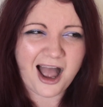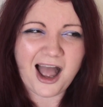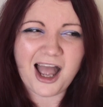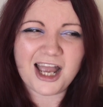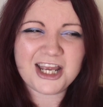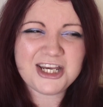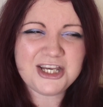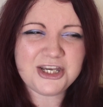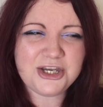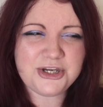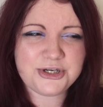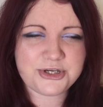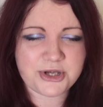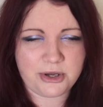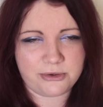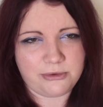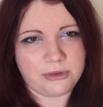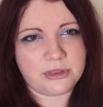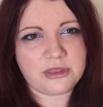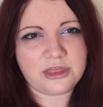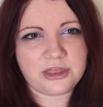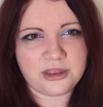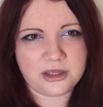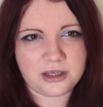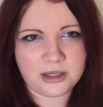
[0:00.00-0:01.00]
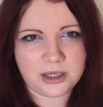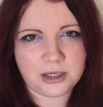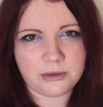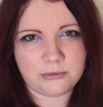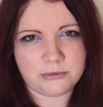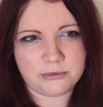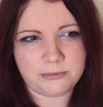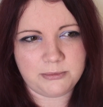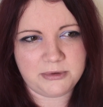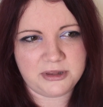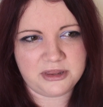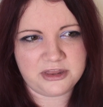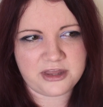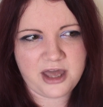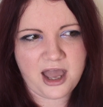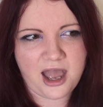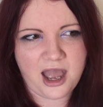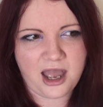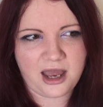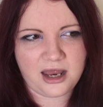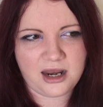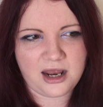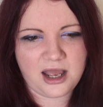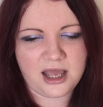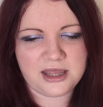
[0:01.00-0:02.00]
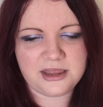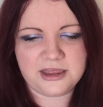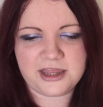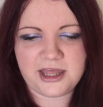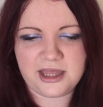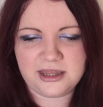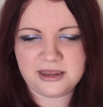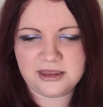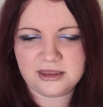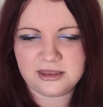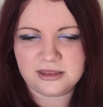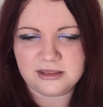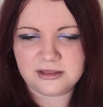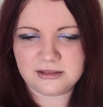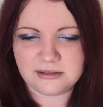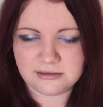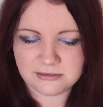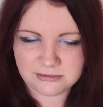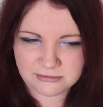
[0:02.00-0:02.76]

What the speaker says: I don't think it would be that. And then